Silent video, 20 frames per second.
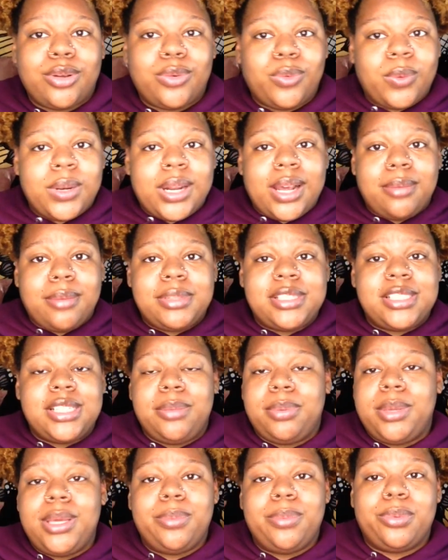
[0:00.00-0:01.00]
when I would
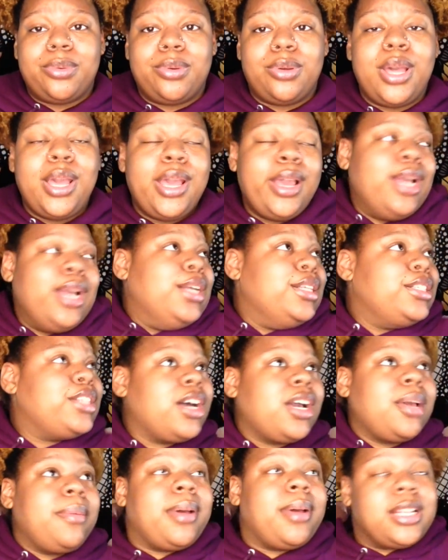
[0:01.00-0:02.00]
see people
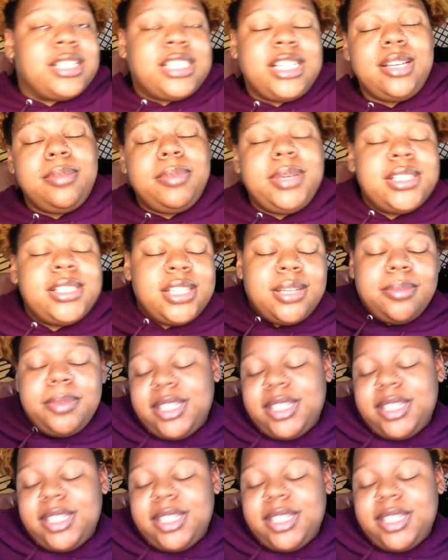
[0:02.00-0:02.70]
talking about Teami,